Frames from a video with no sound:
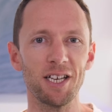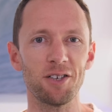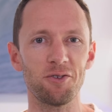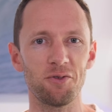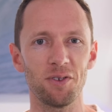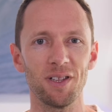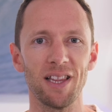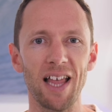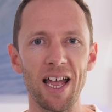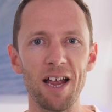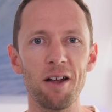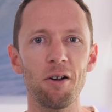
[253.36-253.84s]

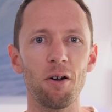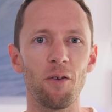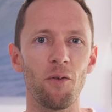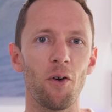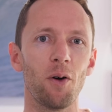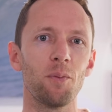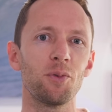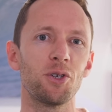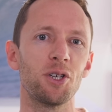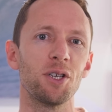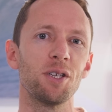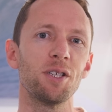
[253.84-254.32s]
extra layer of
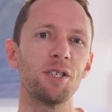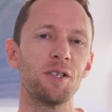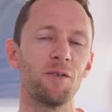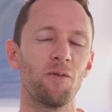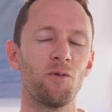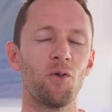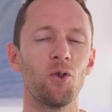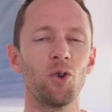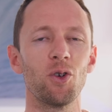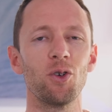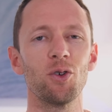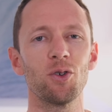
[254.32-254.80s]
options
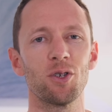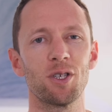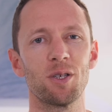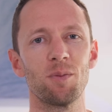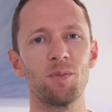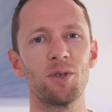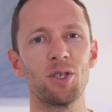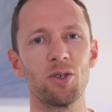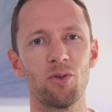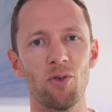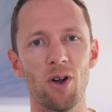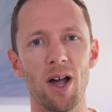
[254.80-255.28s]
for your
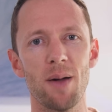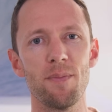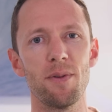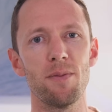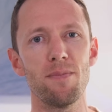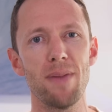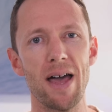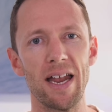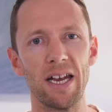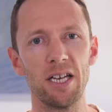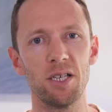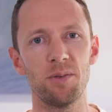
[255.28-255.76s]
subscriber
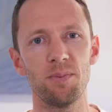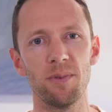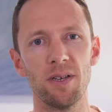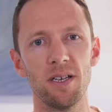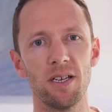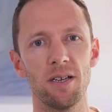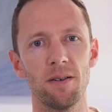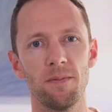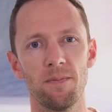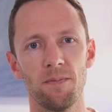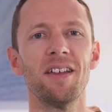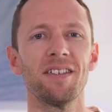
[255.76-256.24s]

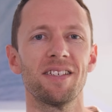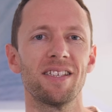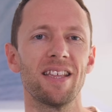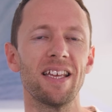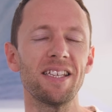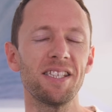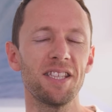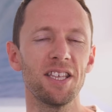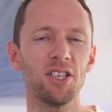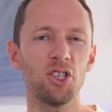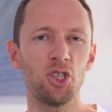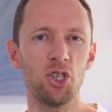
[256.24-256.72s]
management. So
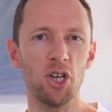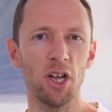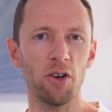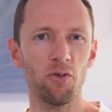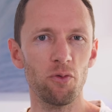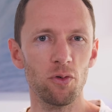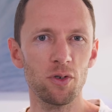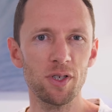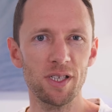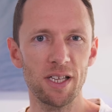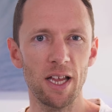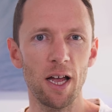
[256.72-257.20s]
that's the
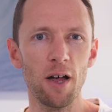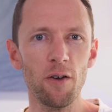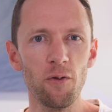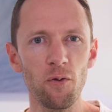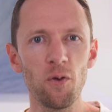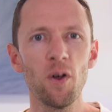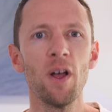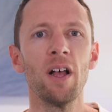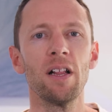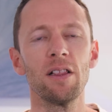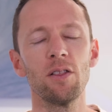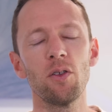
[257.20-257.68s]
general
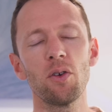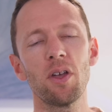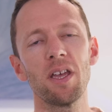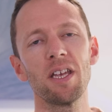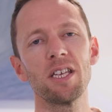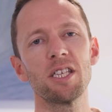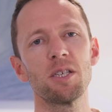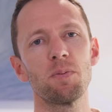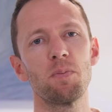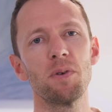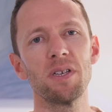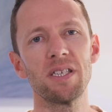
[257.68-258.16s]
stuff.
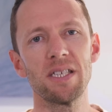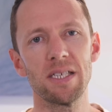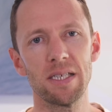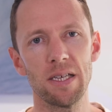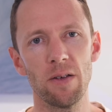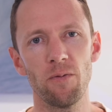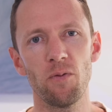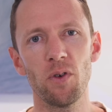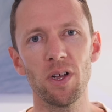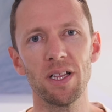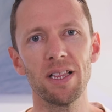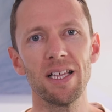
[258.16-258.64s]
Looking
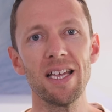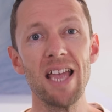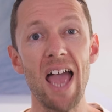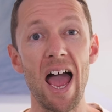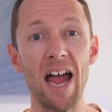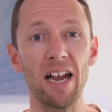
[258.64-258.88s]
specifically